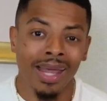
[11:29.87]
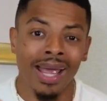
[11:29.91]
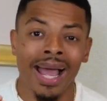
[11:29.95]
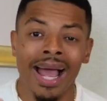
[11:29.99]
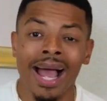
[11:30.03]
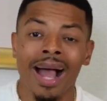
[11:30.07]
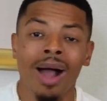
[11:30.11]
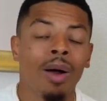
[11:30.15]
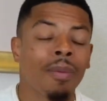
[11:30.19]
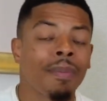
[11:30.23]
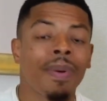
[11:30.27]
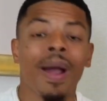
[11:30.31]

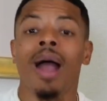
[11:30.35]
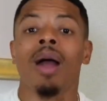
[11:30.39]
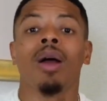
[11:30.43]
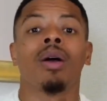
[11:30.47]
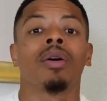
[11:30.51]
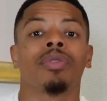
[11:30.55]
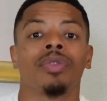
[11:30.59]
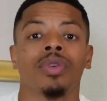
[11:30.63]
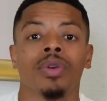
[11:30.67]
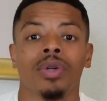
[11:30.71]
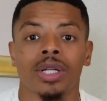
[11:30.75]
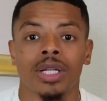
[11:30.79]
How
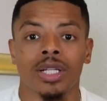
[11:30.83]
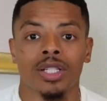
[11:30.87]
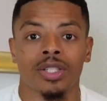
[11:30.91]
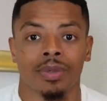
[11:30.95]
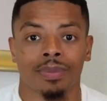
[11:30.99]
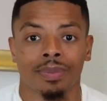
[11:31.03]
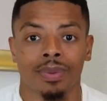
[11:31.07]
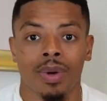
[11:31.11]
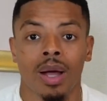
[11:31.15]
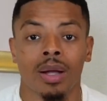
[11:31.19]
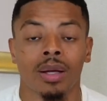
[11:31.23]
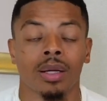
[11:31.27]
powerful is
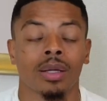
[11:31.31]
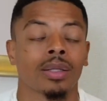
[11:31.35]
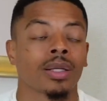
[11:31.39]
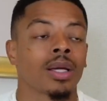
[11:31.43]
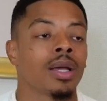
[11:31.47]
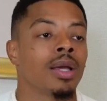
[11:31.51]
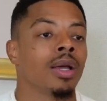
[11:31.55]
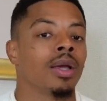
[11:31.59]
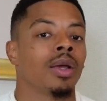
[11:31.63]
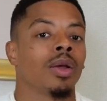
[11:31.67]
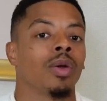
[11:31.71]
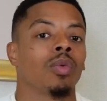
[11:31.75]
your product?
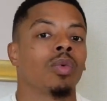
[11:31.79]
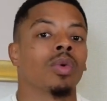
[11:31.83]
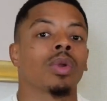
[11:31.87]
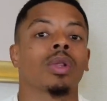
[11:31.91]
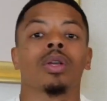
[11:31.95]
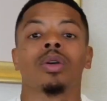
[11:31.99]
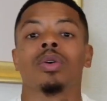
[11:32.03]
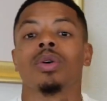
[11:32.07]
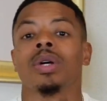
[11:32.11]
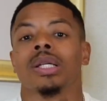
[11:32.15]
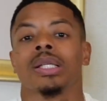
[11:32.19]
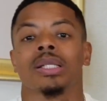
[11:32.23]
One
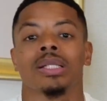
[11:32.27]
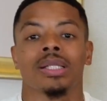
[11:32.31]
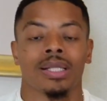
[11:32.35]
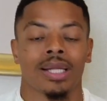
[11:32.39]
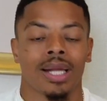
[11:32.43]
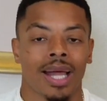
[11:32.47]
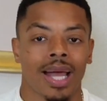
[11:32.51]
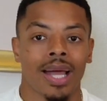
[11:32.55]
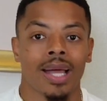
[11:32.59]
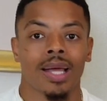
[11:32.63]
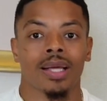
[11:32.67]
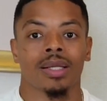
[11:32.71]
of the questions
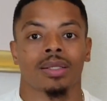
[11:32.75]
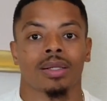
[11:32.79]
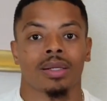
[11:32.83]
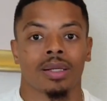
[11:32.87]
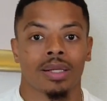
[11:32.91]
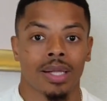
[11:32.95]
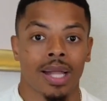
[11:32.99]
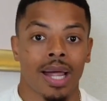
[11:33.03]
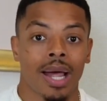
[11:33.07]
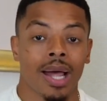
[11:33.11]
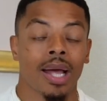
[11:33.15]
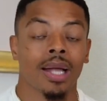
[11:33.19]
that I ask
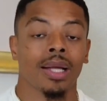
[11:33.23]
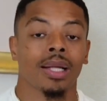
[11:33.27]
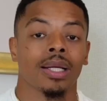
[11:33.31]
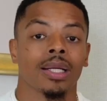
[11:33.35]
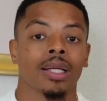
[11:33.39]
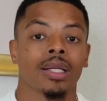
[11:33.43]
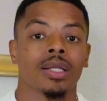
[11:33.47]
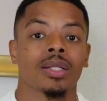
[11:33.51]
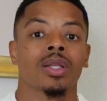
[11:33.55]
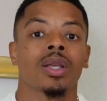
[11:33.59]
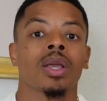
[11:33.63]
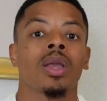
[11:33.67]
a
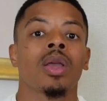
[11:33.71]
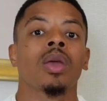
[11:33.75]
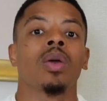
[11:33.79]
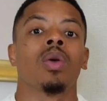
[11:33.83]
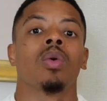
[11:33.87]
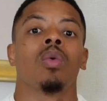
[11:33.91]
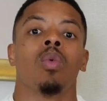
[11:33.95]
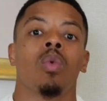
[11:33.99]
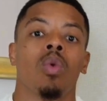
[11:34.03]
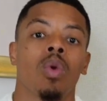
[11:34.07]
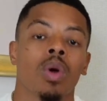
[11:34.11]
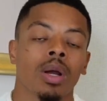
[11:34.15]
lot is,
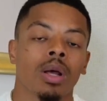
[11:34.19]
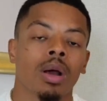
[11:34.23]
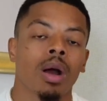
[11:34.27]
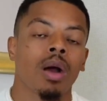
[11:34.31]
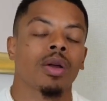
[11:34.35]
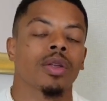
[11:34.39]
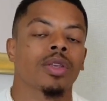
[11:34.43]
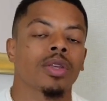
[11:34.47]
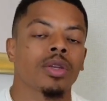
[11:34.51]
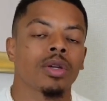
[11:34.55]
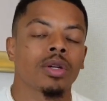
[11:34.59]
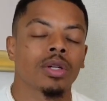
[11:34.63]
what
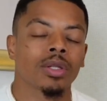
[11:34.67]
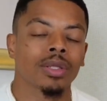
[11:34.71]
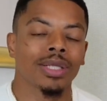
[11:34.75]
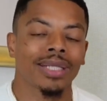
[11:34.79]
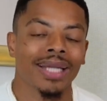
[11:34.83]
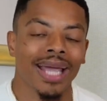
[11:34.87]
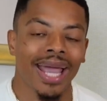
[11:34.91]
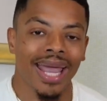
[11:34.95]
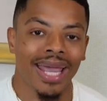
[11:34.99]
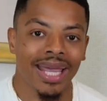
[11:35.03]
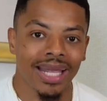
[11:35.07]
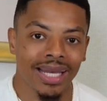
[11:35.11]
are you
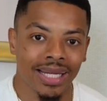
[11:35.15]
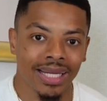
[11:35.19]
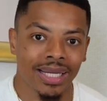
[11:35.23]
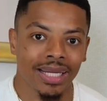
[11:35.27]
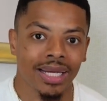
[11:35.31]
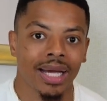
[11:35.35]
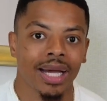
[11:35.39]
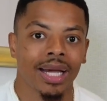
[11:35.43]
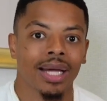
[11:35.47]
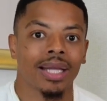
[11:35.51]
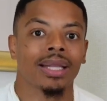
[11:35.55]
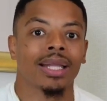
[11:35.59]

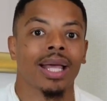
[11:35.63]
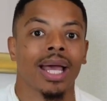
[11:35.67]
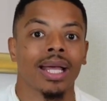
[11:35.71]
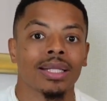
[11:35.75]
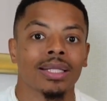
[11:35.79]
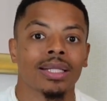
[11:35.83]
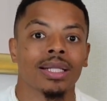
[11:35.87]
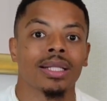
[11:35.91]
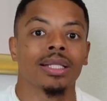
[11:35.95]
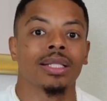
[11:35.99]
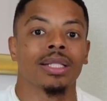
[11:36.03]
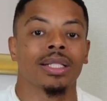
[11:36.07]
creating
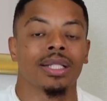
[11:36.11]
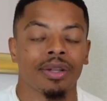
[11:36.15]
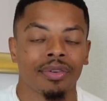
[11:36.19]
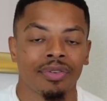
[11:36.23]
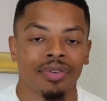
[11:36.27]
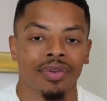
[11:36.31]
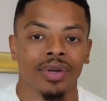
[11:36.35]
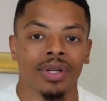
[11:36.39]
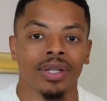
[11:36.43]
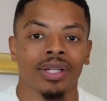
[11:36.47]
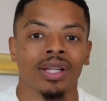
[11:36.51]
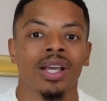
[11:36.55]
that's
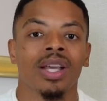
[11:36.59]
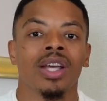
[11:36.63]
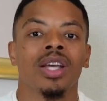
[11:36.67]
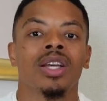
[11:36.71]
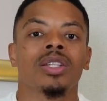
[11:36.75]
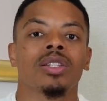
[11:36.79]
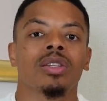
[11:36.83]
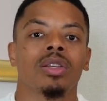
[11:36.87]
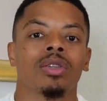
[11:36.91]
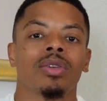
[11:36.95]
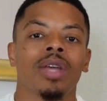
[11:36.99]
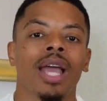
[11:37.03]
different?
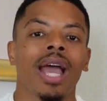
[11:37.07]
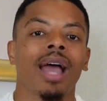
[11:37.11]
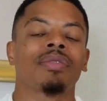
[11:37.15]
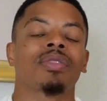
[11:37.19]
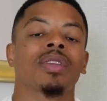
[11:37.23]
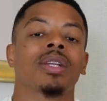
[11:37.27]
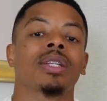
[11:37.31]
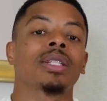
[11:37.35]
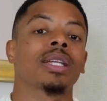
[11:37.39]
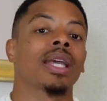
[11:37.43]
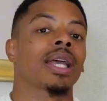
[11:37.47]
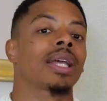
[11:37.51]
So you
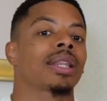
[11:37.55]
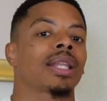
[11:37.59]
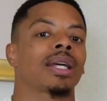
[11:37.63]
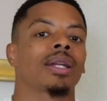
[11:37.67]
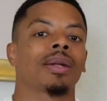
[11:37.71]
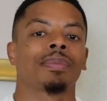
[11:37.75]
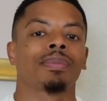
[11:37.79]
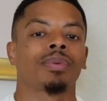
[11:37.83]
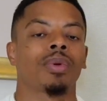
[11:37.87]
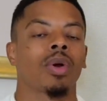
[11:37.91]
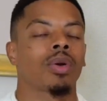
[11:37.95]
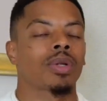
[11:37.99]
have to take
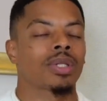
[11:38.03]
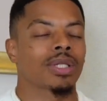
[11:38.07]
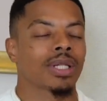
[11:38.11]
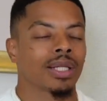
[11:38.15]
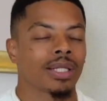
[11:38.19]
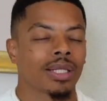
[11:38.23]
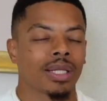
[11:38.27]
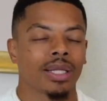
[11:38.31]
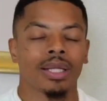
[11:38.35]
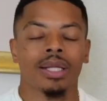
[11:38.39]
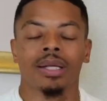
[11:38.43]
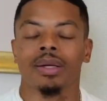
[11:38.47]
that approach
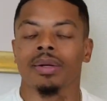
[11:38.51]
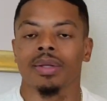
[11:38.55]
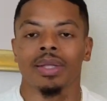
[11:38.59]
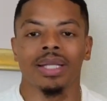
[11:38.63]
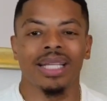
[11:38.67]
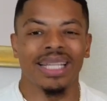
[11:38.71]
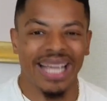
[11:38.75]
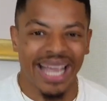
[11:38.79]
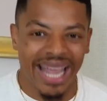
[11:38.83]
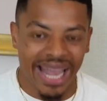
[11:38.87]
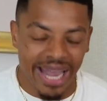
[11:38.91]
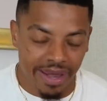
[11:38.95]
in
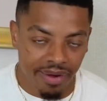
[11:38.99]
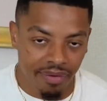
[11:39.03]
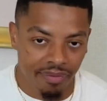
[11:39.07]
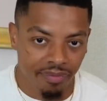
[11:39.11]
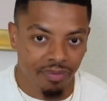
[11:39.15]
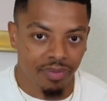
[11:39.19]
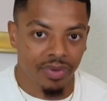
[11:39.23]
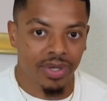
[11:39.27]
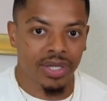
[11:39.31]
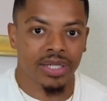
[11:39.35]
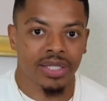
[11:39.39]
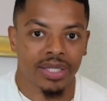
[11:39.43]
literally
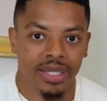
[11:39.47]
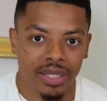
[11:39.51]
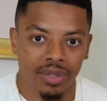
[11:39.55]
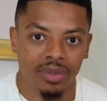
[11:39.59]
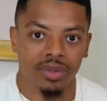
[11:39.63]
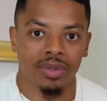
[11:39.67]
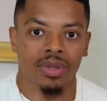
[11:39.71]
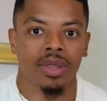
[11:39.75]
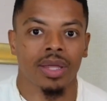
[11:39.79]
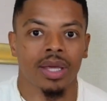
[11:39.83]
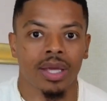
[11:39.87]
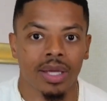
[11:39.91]
every
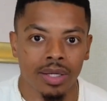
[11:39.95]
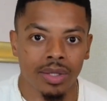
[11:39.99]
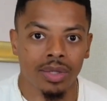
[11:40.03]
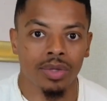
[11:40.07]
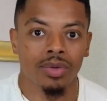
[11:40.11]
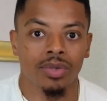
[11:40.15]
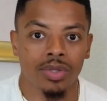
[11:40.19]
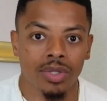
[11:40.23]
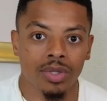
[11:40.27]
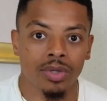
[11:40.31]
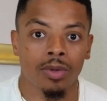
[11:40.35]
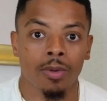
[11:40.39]
single thing
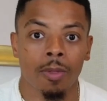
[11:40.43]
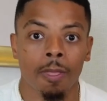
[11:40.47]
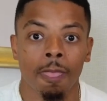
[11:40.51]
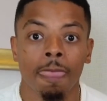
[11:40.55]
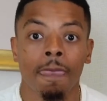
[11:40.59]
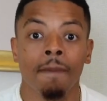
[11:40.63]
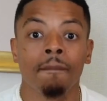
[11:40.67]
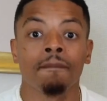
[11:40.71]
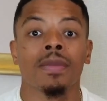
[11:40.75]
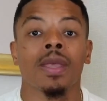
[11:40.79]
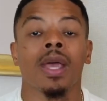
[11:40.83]
you do.